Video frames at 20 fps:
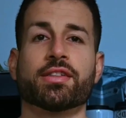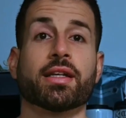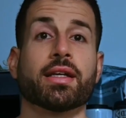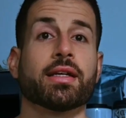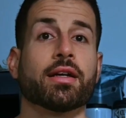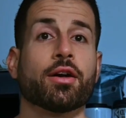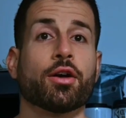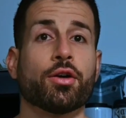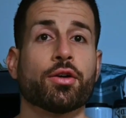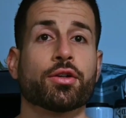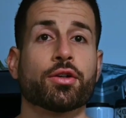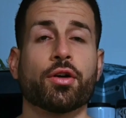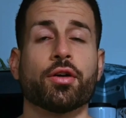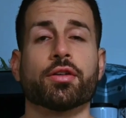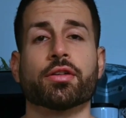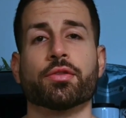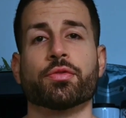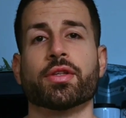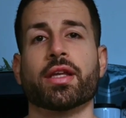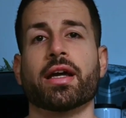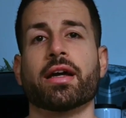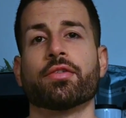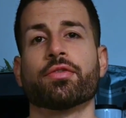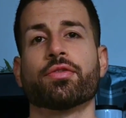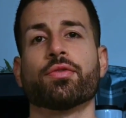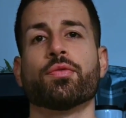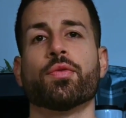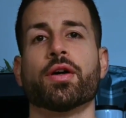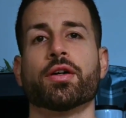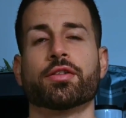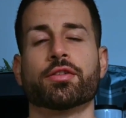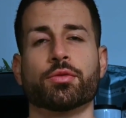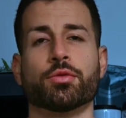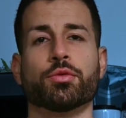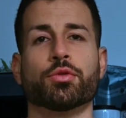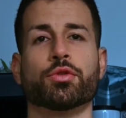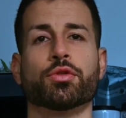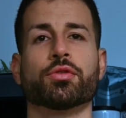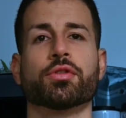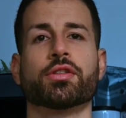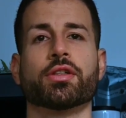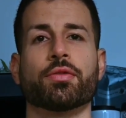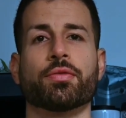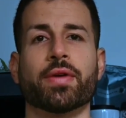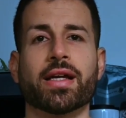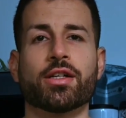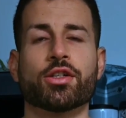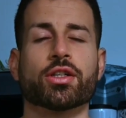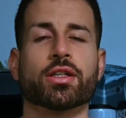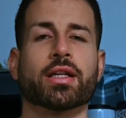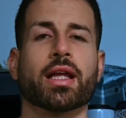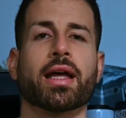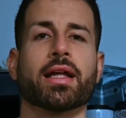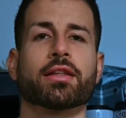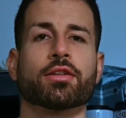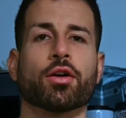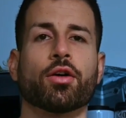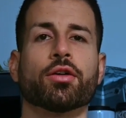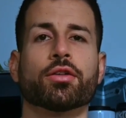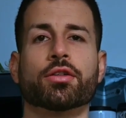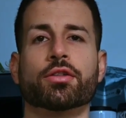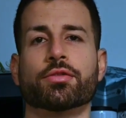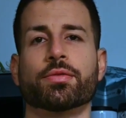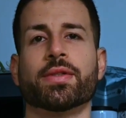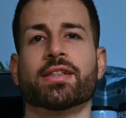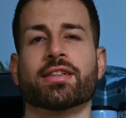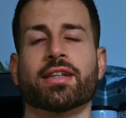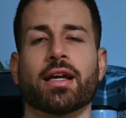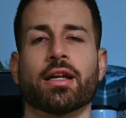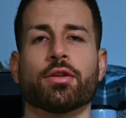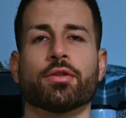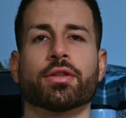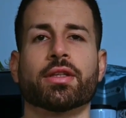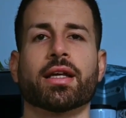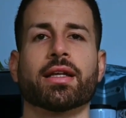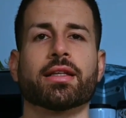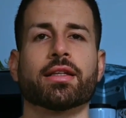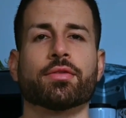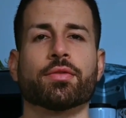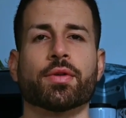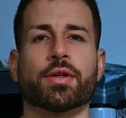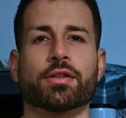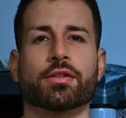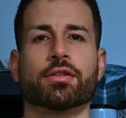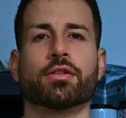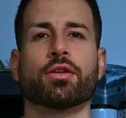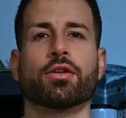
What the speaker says: say her cause of death was due to starvation, and others will tell you that it was